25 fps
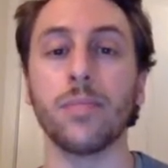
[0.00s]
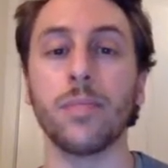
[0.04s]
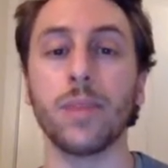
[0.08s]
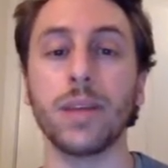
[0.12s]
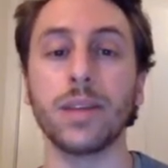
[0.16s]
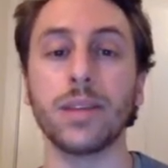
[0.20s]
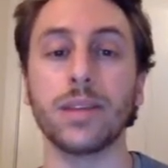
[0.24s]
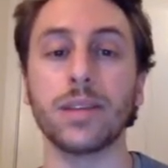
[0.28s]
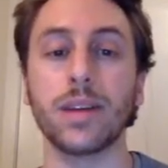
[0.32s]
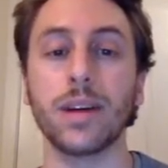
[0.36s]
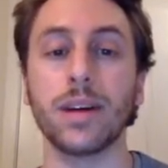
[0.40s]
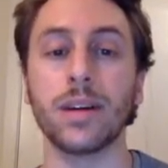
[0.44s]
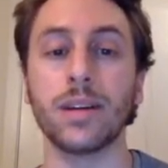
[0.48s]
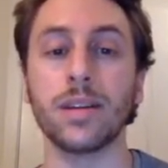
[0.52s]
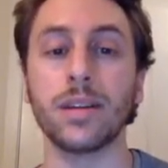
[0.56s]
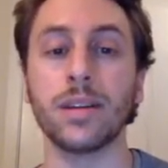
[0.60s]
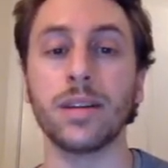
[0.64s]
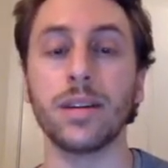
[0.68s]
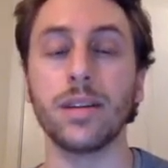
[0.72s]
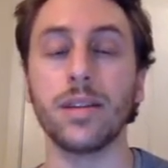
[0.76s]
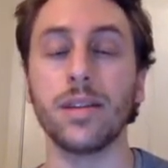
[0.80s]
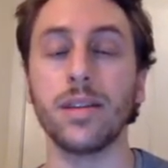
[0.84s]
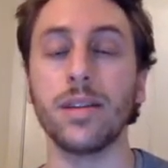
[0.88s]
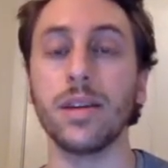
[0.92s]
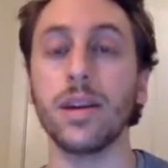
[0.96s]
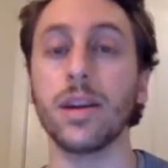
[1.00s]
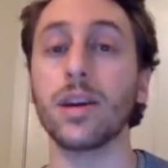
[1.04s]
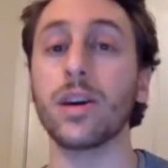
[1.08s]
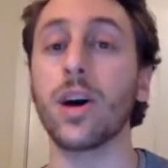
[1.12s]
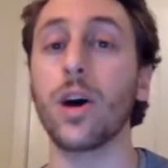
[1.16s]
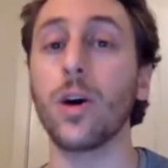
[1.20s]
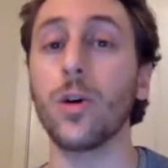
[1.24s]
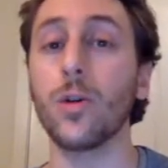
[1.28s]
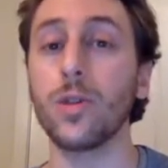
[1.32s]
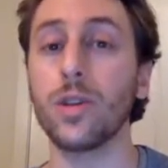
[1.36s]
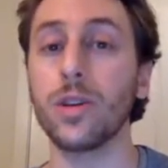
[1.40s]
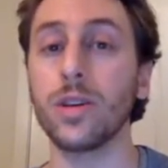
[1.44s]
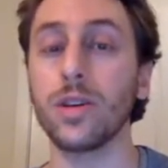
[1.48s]
based on the
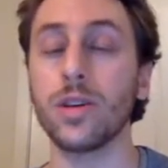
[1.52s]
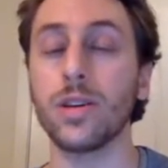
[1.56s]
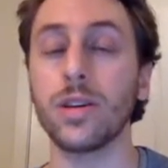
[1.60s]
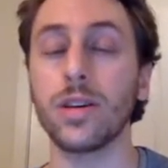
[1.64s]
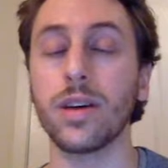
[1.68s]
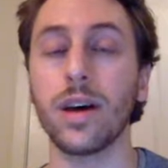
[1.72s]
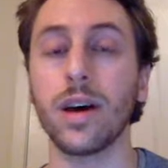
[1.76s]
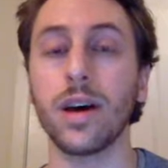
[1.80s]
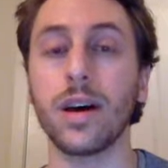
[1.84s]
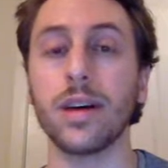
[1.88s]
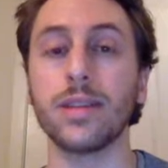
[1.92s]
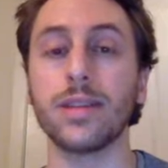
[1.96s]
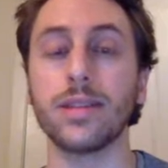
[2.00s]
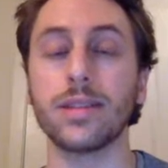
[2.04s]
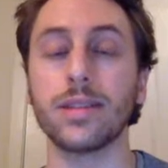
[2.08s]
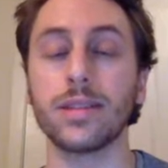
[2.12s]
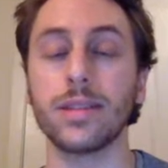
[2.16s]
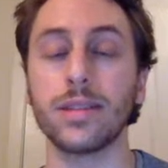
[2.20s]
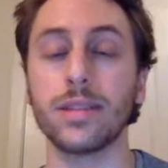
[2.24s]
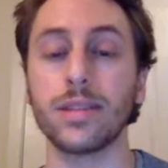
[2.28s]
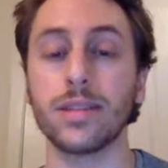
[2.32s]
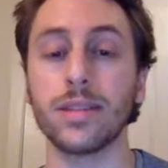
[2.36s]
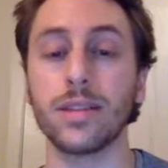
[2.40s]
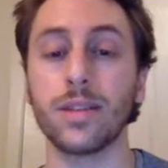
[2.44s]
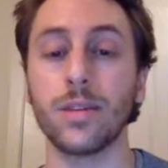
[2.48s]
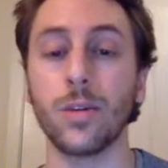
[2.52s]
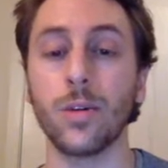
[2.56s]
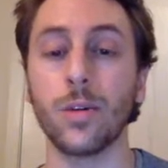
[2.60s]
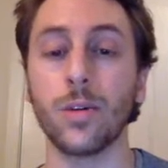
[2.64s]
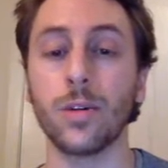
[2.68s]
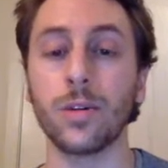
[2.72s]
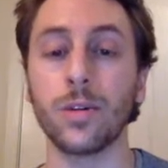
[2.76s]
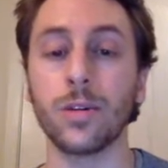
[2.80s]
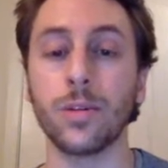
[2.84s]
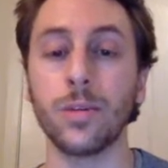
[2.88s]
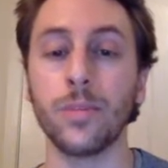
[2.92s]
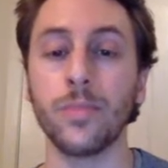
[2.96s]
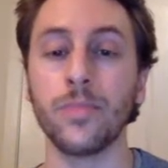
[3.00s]
encoded distance and
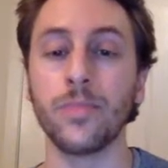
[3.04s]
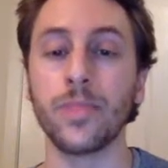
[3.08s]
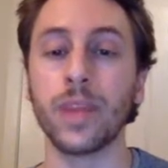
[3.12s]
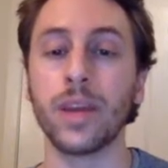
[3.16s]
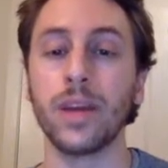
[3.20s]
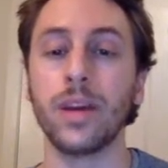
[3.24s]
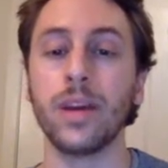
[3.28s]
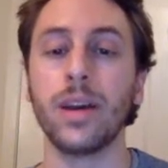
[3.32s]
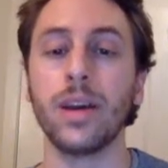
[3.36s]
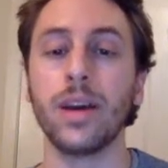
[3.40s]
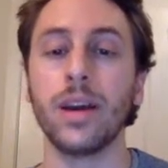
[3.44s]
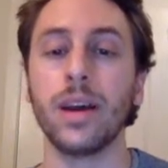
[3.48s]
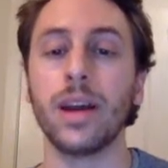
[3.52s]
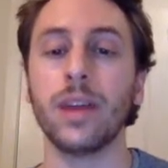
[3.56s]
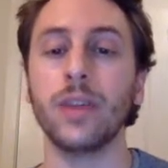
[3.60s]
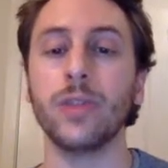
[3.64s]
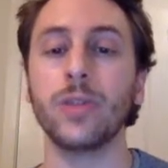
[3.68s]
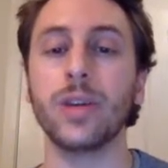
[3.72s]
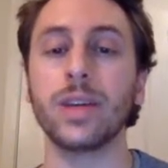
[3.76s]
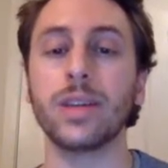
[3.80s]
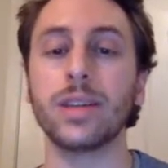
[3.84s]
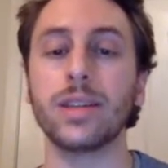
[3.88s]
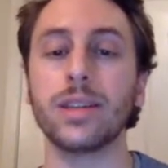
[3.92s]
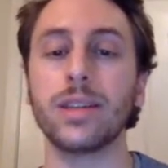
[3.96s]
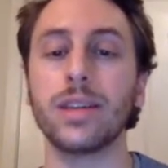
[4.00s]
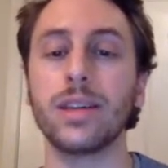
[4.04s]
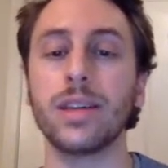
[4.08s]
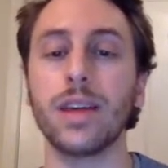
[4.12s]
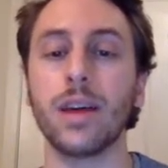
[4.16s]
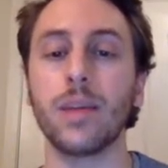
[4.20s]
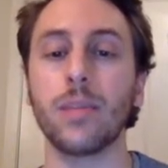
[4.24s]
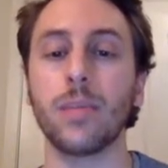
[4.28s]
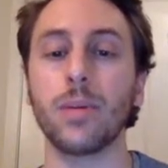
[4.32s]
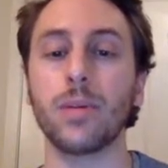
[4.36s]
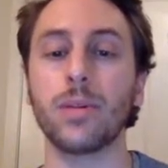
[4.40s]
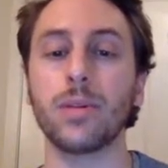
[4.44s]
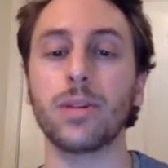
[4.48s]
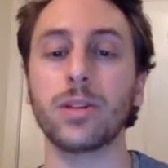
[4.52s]
order. And you can see
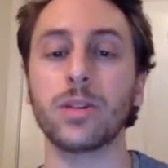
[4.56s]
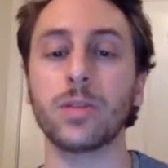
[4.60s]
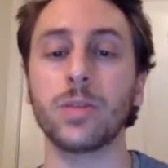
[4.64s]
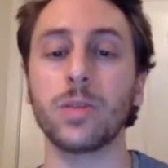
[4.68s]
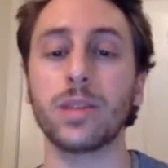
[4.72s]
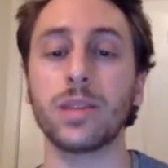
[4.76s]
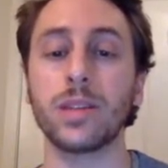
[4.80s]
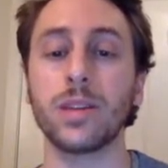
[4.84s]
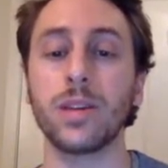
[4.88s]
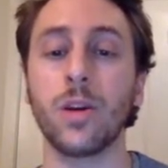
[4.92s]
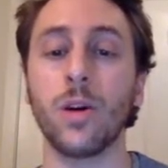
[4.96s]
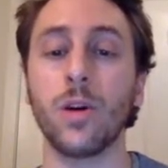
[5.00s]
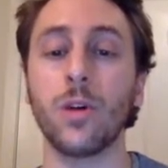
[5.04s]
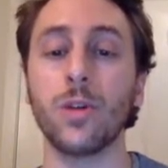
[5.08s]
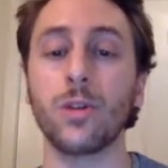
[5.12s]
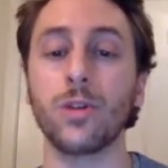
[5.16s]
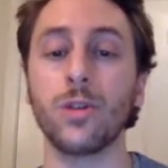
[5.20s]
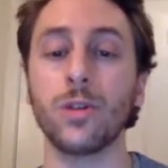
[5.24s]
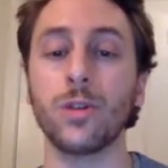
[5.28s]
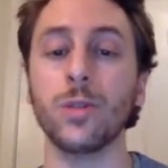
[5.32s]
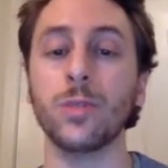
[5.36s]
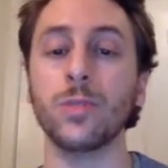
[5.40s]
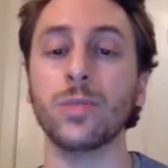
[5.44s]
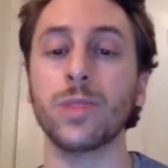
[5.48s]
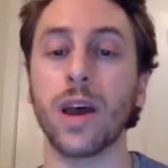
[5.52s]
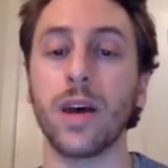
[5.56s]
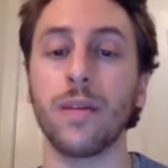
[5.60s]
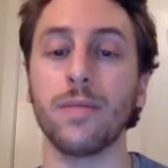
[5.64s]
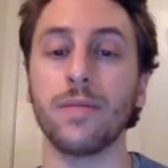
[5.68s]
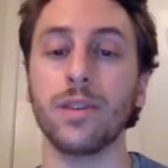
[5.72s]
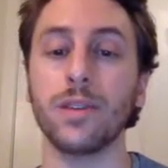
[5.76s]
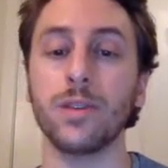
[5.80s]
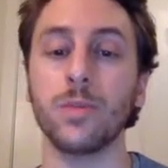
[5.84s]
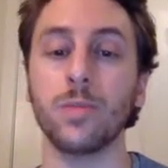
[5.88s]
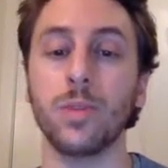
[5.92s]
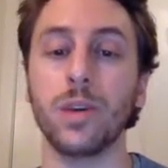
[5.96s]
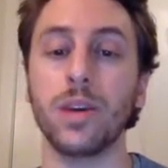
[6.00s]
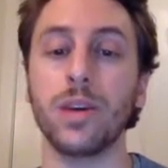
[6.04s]
that participants in all groups have
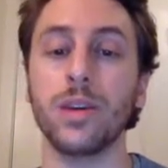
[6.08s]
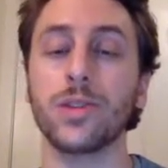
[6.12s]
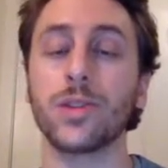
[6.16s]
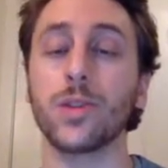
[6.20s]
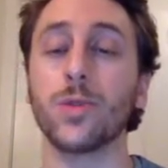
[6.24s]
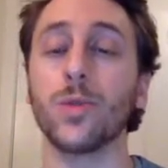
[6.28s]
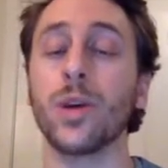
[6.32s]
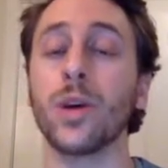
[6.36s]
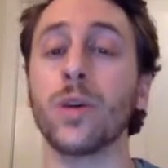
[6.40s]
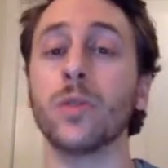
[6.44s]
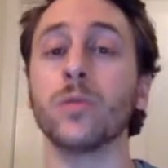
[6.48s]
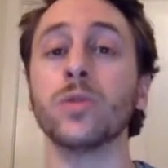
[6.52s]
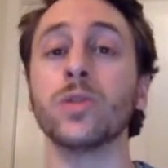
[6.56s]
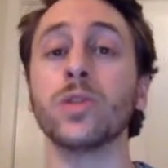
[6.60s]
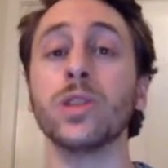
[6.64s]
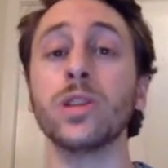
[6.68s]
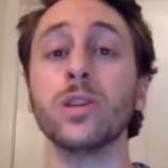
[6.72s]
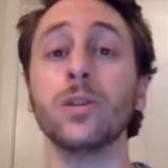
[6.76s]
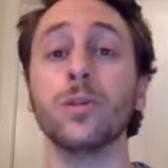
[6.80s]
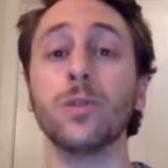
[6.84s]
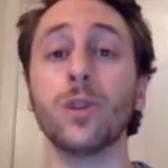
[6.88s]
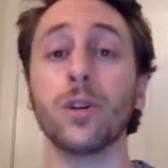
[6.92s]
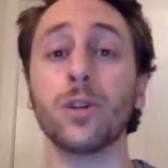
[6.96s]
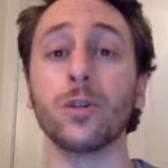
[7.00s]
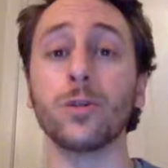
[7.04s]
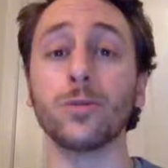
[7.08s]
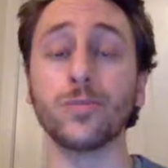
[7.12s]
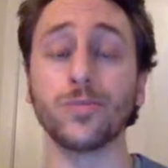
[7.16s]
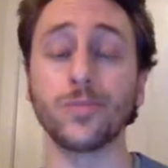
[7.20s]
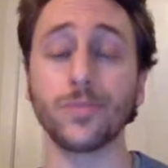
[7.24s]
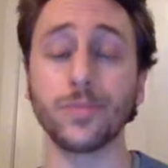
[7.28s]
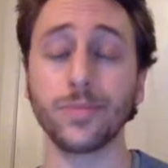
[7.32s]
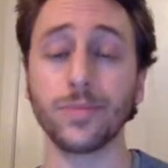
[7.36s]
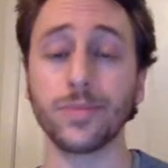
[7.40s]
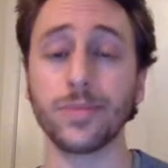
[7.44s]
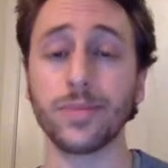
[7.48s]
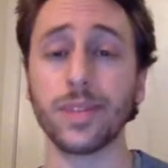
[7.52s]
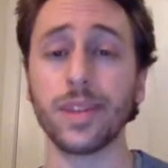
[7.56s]
these peaks around 0,
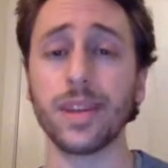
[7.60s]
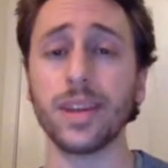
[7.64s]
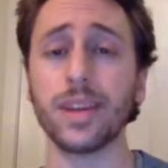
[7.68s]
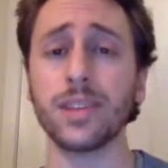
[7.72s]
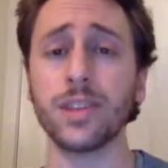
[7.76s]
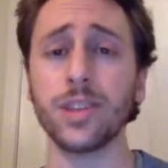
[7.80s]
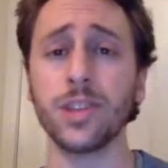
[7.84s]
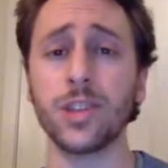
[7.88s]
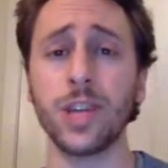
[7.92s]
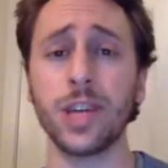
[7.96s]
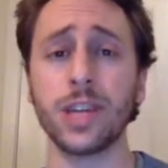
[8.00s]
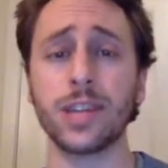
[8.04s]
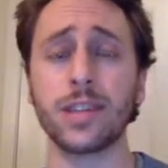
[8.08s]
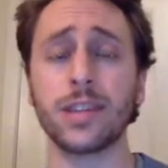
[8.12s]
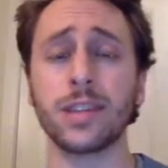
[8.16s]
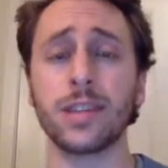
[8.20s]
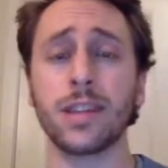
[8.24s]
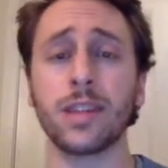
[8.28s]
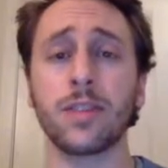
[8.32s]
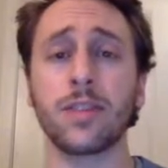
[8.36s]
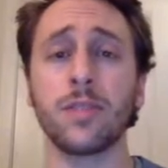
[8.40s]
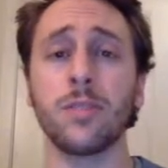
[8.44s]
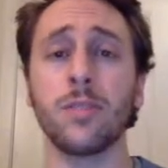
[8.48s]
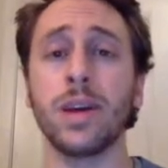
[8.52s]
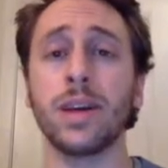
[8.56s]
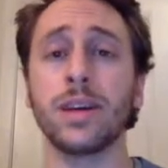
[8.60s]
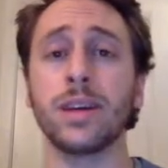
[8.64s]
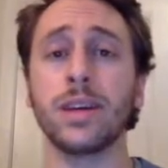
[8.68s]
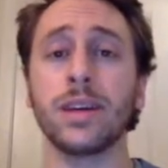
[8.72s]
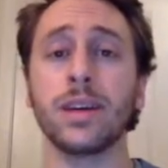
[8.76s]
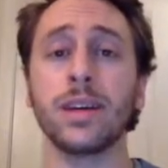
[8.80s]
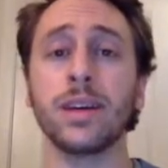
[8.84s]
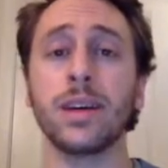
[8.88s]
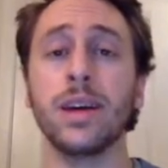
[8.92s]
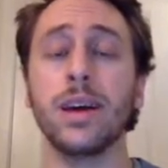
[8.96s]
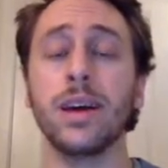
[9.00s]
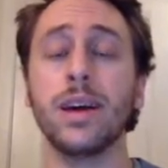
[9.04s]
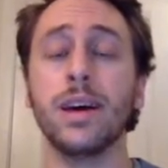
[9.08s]
suggesting that they're
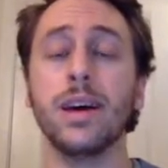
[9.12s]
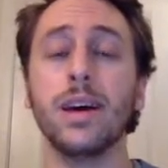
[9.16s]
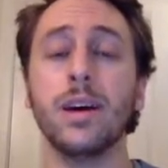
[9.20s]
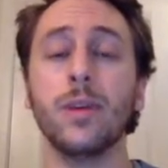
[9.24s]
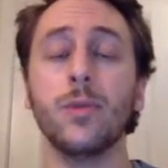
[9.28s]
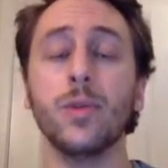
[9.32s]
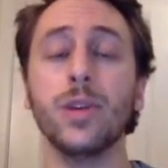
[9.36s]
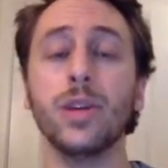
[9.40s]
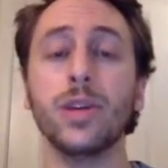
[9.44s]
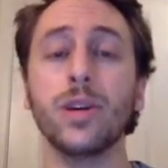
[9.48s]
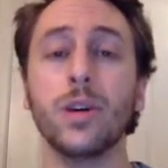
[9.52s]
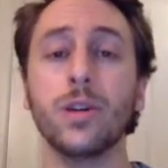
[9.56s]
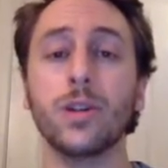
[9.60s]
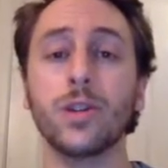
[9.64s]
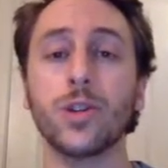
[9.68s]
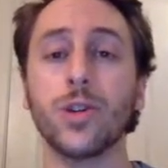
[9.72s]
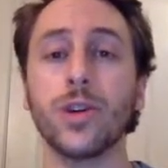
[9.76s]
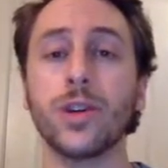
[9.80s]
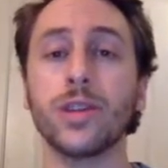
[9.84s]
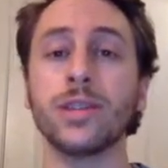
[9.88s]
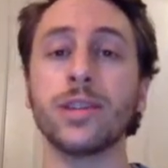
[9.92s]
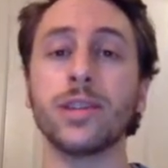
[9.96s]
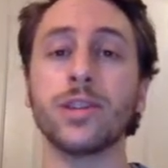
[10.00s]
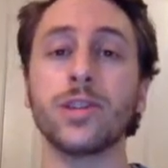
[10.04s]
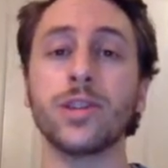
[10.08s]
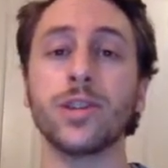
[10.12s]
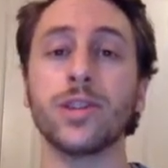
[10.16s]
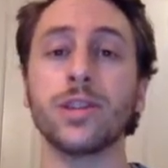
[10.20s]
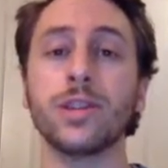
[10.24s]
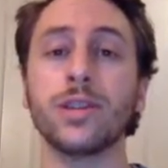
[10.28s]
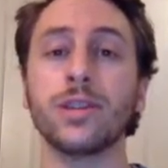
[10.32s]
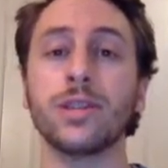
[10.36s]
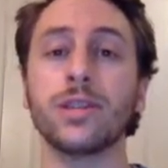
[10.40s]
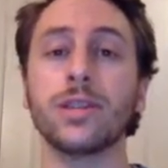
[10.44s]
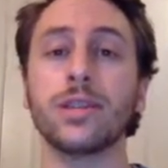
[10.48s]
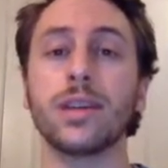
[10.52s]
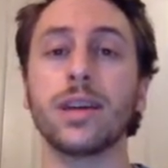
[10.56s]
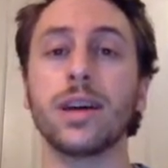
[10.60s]
making recall
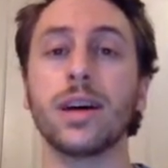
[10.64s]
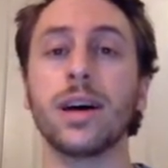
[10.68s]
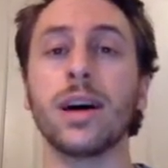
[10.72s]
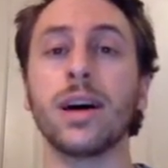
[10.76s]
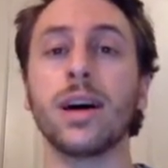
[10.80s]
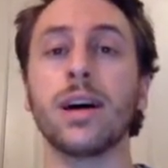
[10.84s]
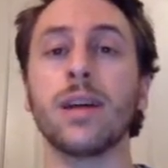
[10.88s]
transitions